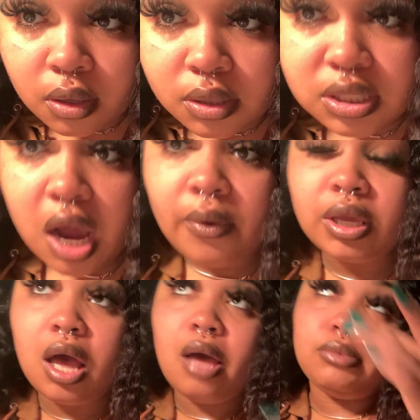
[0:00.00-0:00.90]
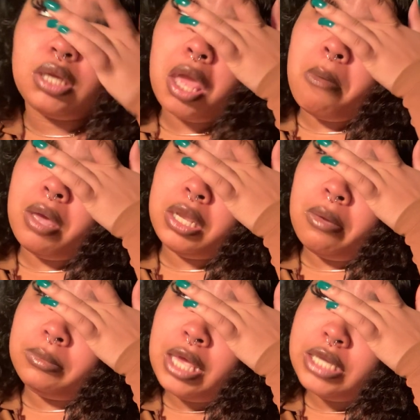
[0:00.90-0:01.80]
Sorry, y'all. I'm looking. My
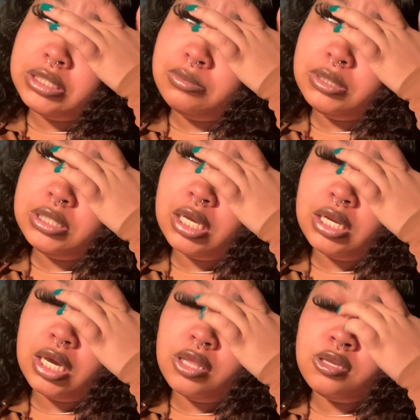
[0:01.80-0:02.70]
damn lashes be sticking together